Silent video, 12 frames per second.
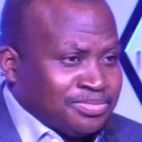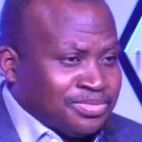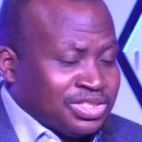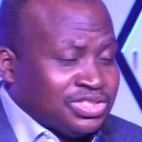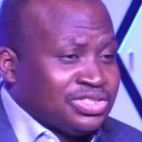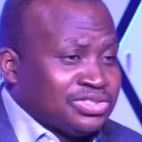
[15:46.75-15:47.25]

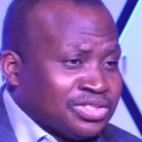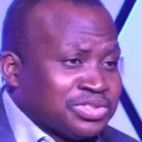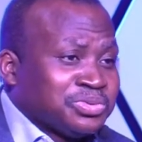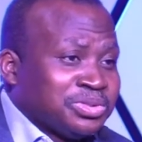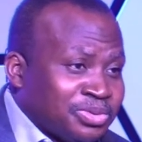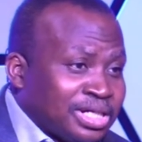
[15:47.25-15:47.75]
But
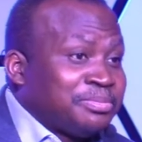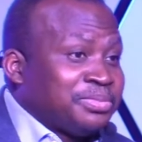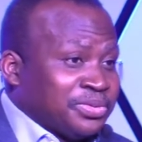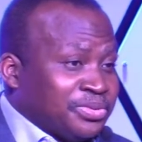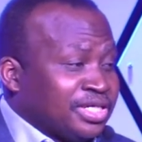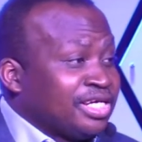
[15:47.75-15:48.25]
Jesus will wipe
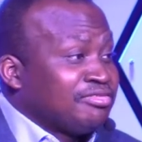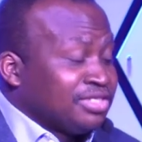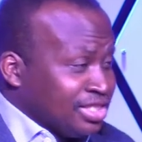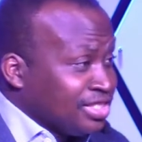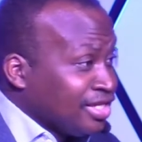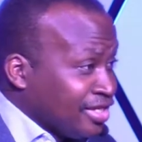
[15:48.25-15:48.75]
away every
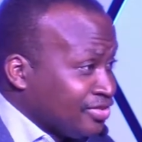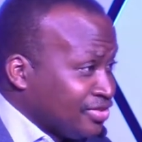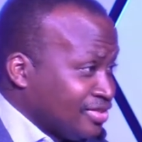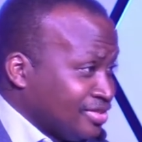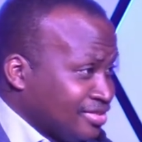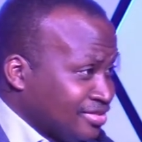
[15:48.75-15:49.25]

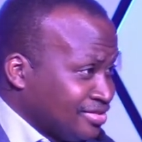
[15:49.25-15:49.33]
tears.